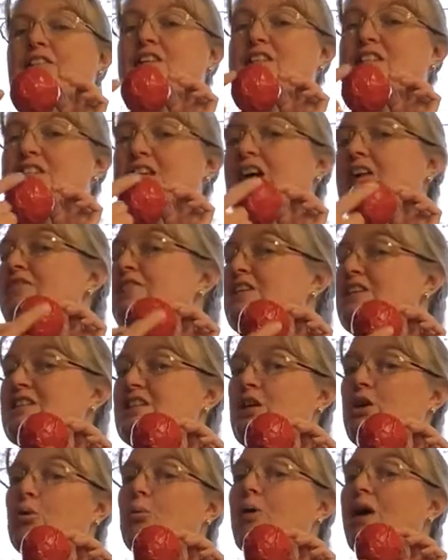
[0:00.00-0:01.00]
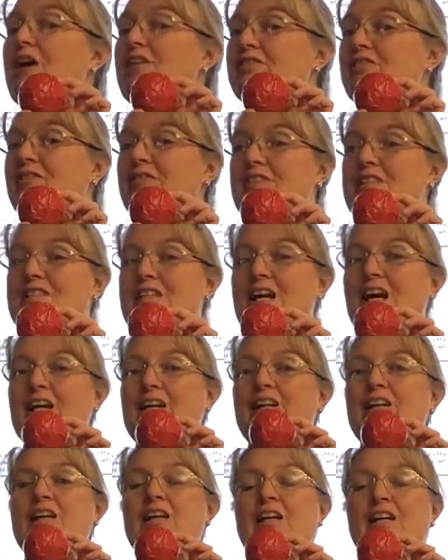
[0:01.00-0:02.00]
The side facing away from the
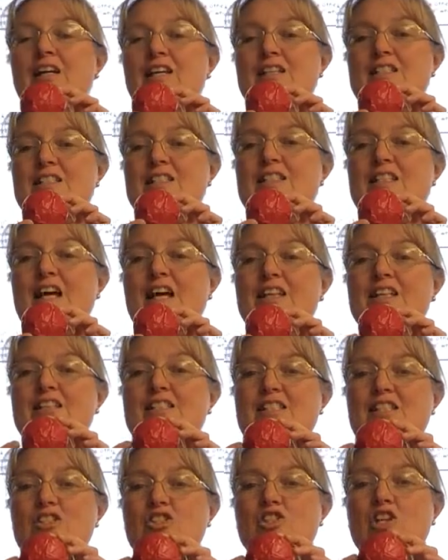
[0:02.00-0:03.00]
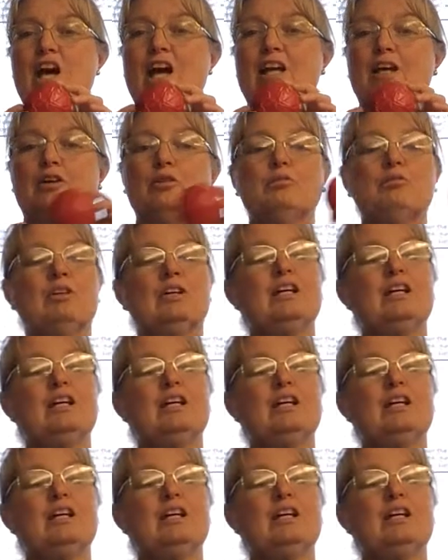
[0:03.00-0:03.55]
sun is the side that's in shadow.